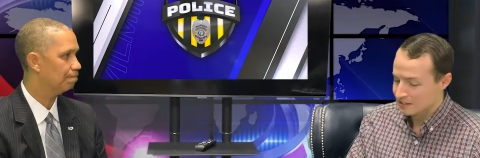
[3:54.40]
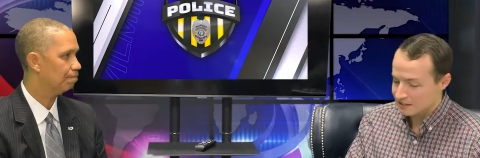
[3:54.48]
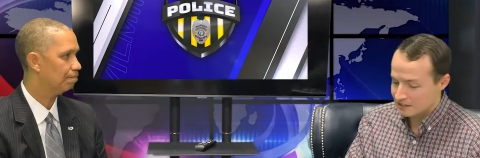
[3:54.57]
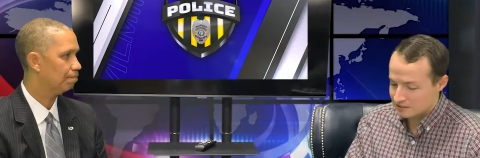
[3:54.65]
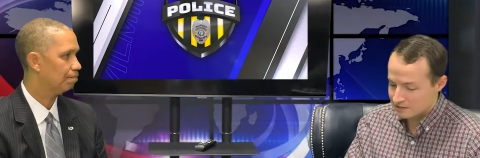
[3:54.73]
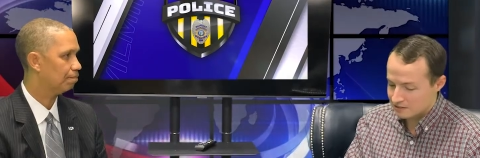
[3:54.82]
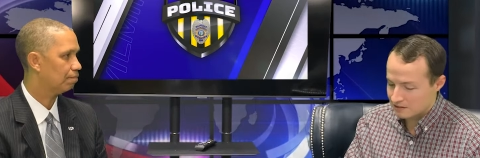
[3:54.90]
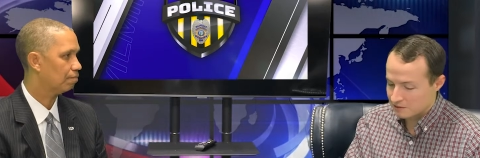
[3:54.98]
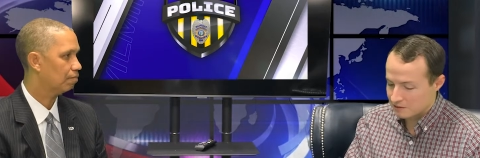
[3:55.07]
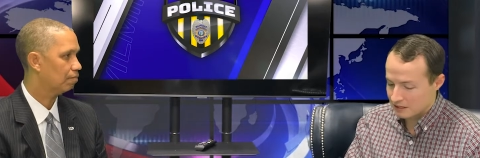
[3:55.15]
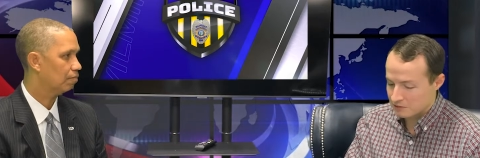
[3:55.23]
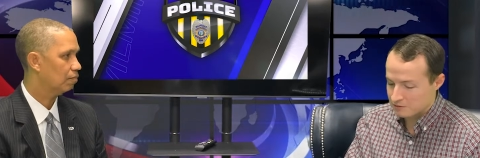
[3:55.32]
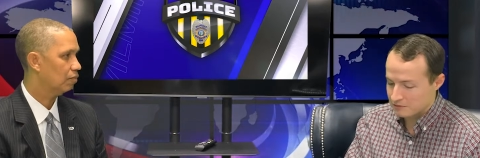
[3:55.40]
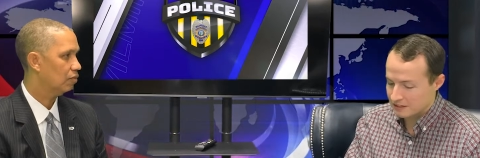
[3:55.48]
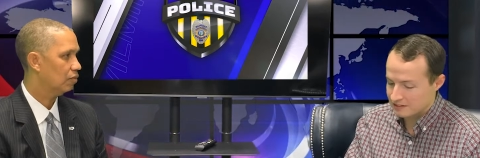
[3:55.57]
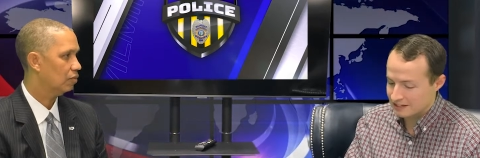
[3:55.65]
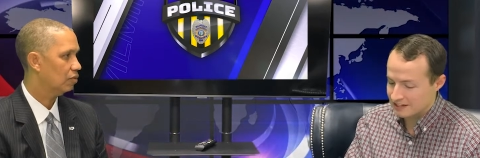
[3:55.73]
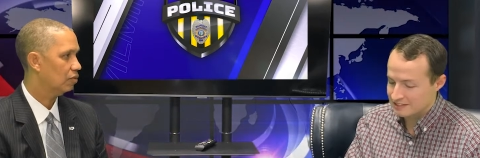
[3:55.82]
Speaker 1: Yes, sir. Okay, well,
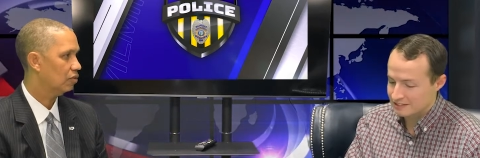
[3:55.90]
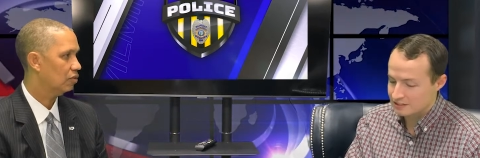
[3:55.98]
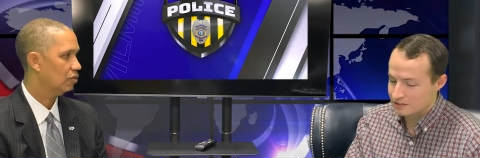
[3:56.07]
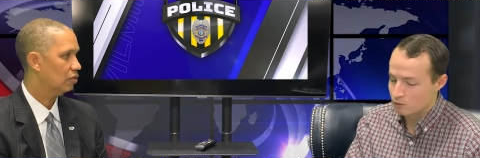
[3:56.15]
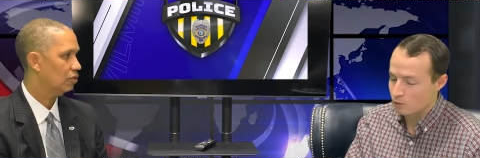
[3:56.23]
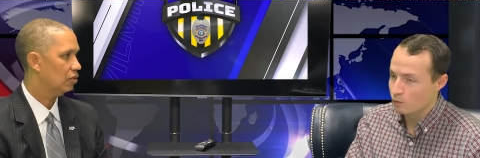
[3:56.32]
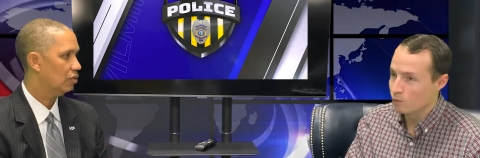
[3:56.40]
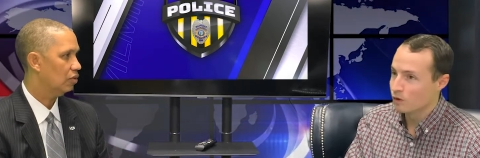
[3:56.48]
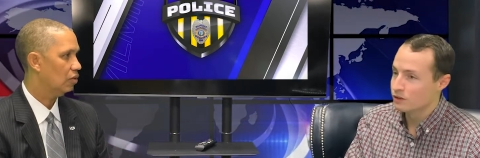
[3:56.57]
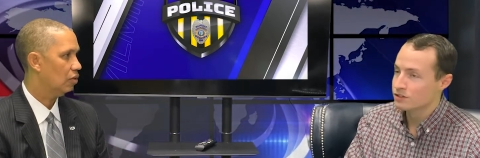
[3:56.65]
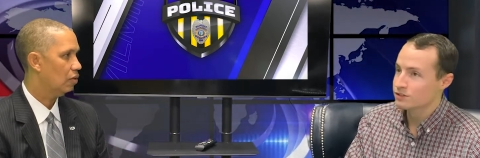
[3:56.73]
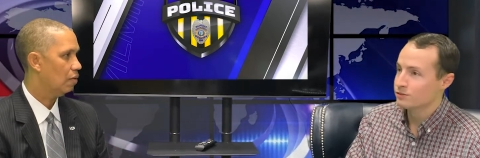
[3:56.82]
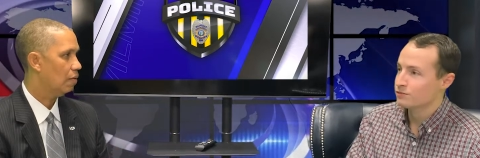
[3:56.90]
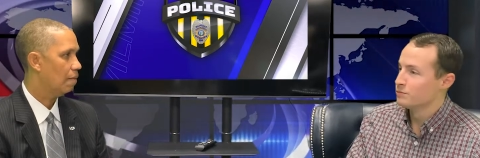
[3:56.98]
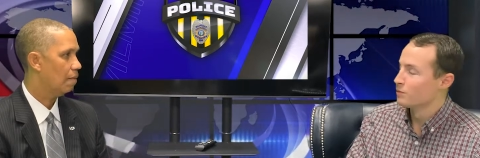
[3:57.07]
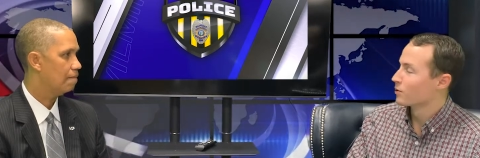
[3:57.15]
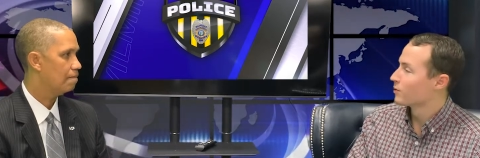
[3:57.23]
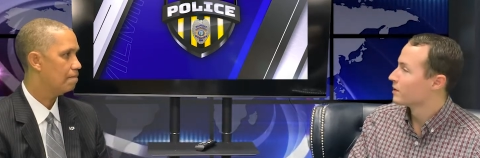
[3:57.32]
fantastic. So, just a few
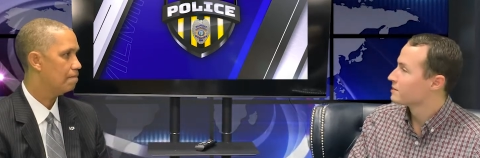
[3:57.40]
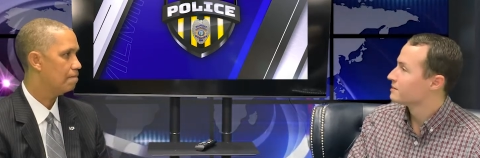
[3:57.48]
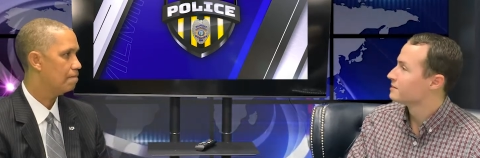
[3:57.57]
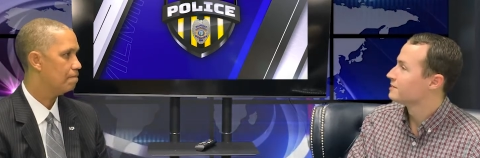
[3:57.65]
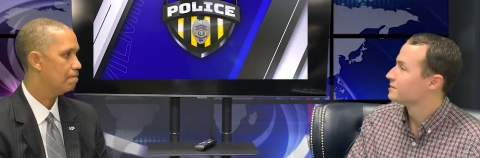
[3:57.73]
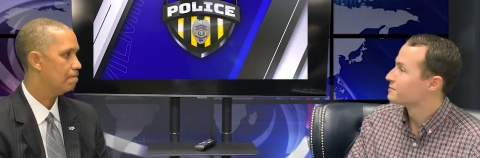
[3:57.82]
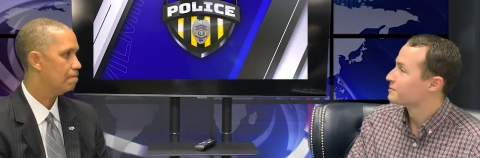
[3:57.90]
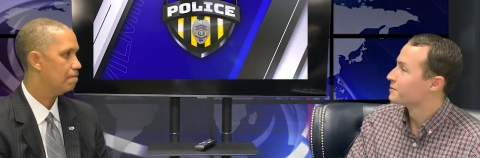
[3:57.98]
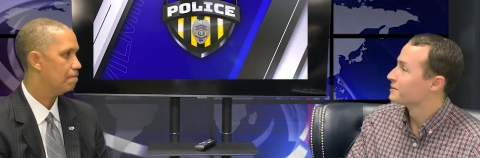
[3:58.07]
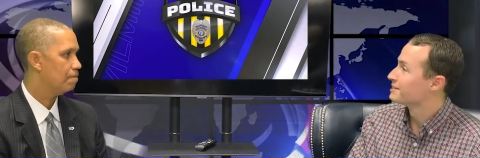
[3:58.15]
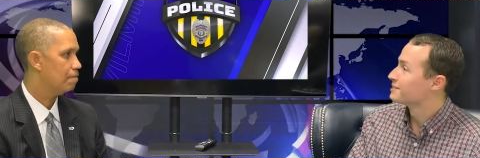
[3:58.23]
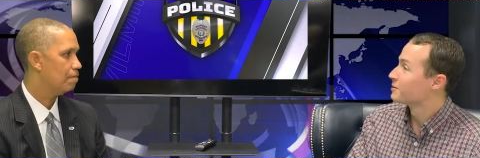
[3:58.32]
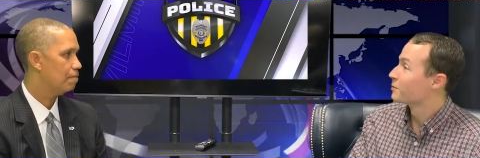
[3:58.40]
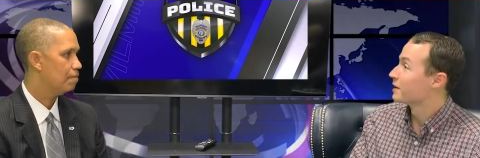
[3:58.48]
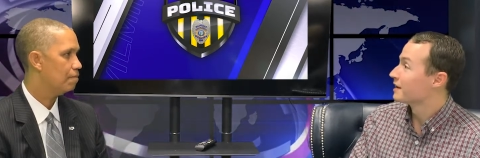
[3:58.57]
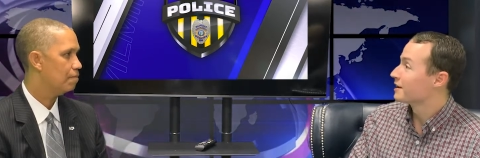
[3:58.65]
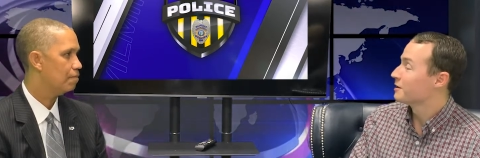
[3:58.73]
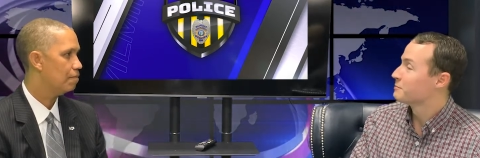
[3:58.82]
more questions here for you, sir. When it
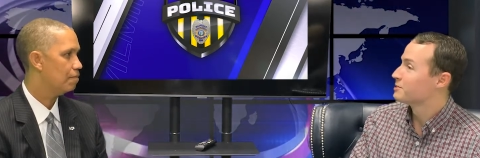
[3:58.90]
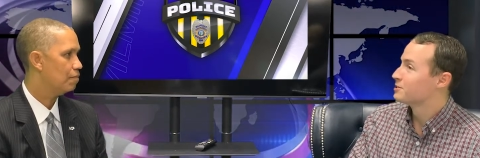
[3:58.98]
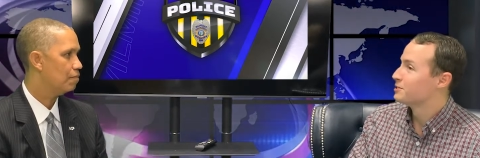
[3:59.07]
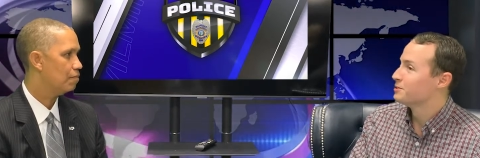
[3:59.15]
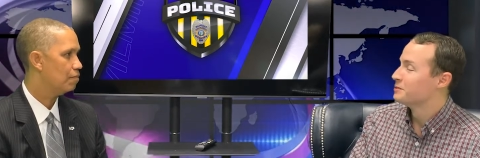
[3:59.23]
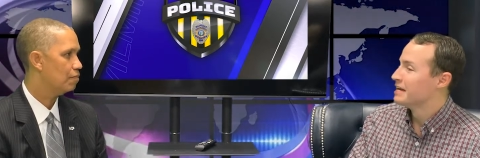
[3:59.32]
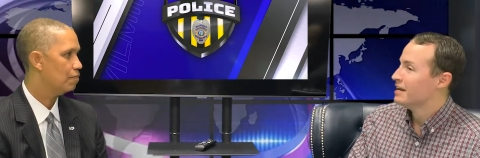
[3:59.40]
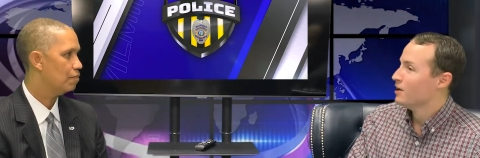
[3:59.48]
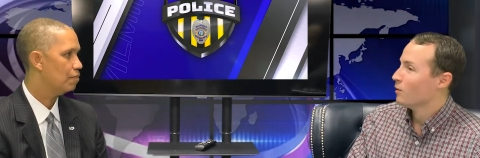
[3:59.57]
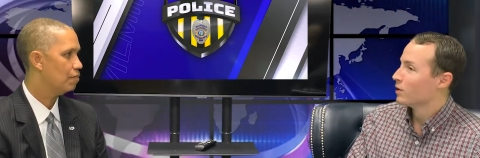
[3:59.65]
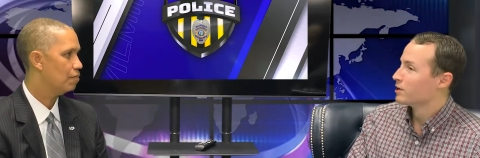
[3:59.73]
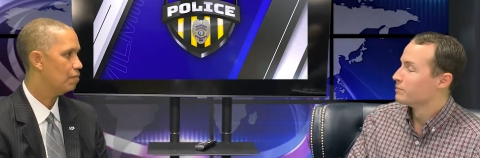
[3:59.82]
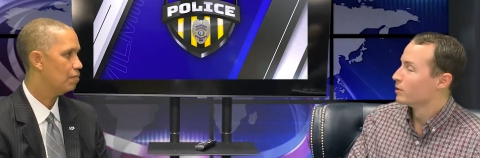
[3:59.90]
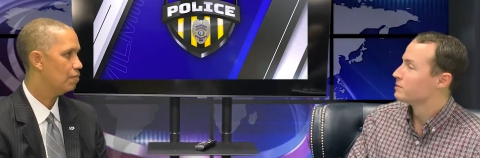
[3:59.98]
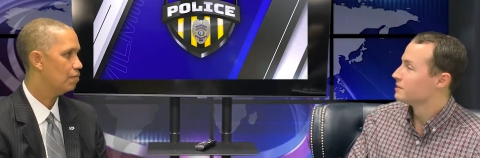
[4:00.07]
comes to what you're most